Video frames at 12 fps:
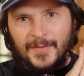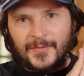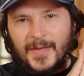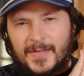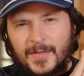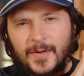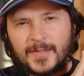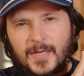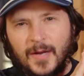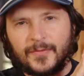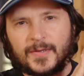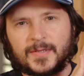These are
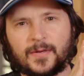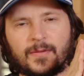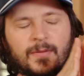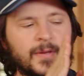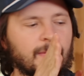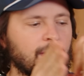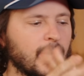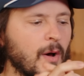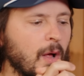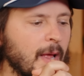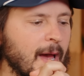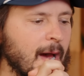tough because they
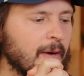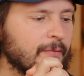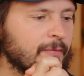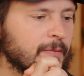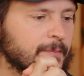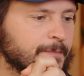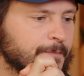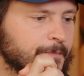all have